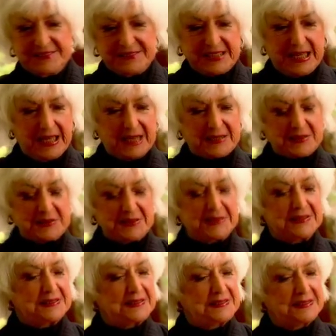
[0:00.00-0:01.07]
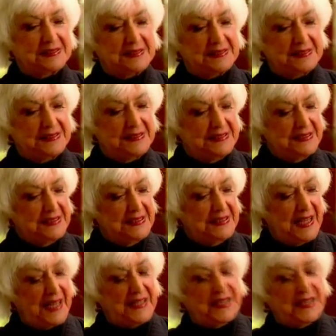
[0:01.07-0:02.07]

tackle. Right.